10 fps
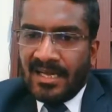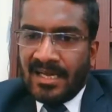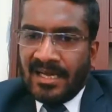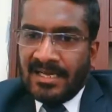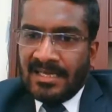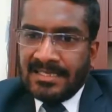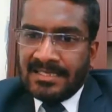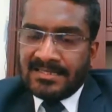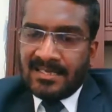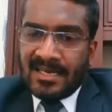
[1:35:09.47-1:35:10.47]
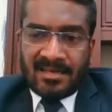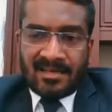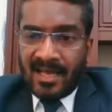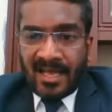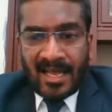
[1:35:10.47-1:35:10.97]
Uh,
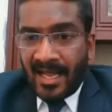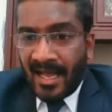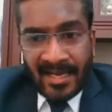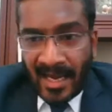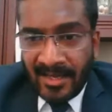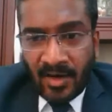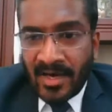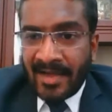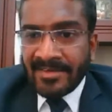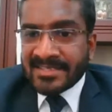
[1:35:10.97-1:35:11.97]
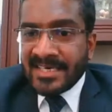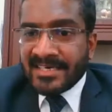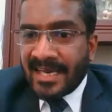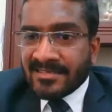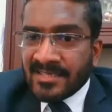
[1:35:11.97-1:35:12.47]
I, I, I, don't have a straight
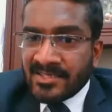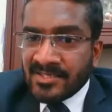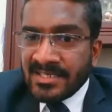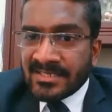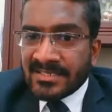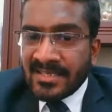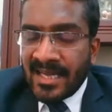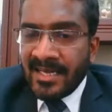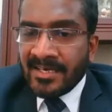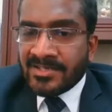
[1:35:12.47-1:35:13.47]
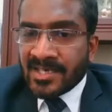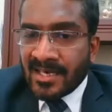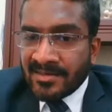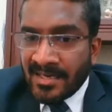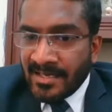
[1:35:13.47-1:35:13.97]
answer to this. I need
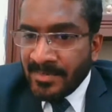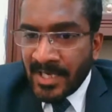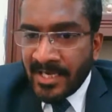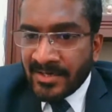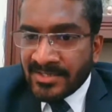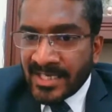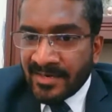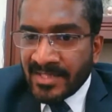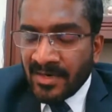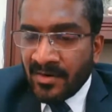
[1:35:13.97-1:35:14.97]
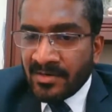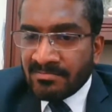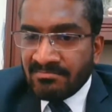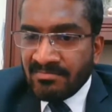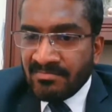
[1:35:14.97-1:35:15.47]
to I need to check with our
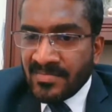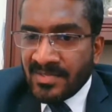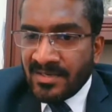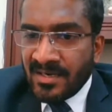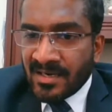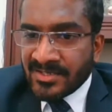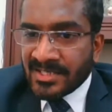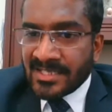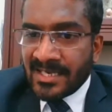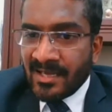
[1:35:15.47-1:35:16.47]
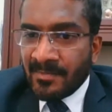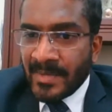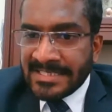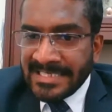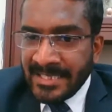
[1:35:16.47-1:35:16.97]
research and
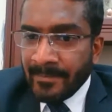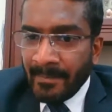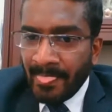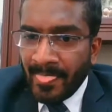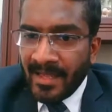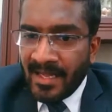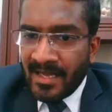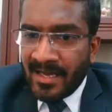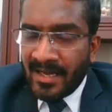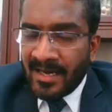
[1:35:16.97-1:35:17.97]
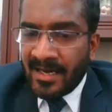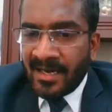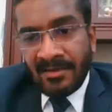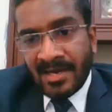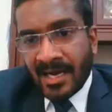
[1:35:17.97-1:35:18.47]
development team. Uh,
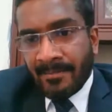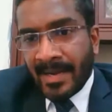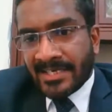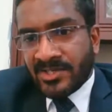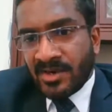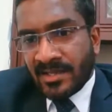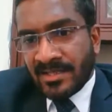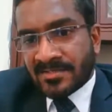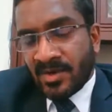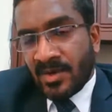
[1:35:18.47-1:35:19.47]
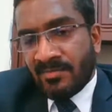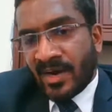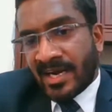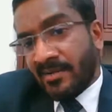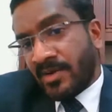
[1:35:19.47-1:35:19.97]
I'll come back to you on this. So
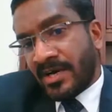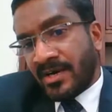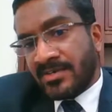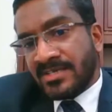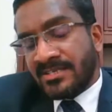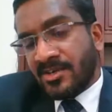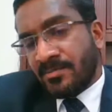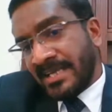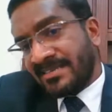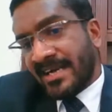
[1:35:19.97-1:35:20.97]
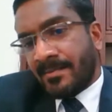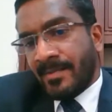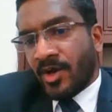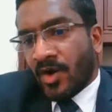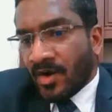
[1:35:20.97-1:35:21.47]
what I would request is you please let
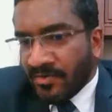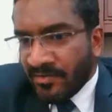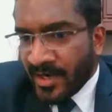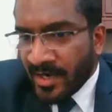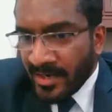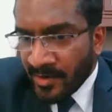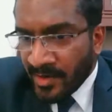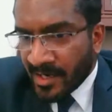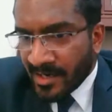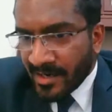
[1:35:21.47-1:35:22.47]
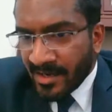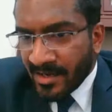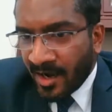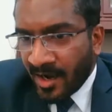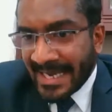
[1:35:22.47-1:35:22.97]
me know uh, your
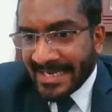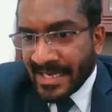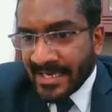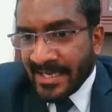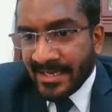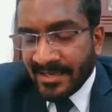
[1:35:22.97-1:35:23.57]
contact ID